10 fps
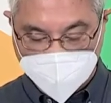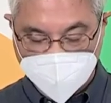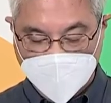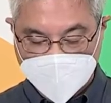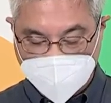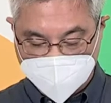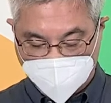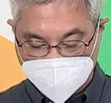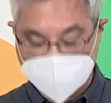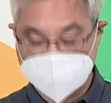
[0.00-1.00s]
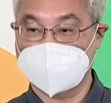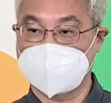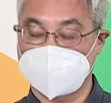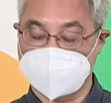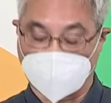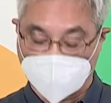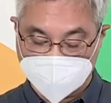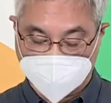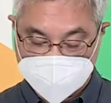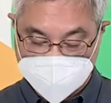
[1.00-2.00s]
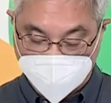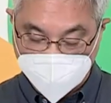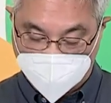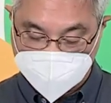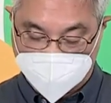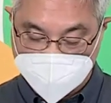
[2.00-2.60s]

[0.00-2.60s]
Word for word: principals and teachers who participate in our plan,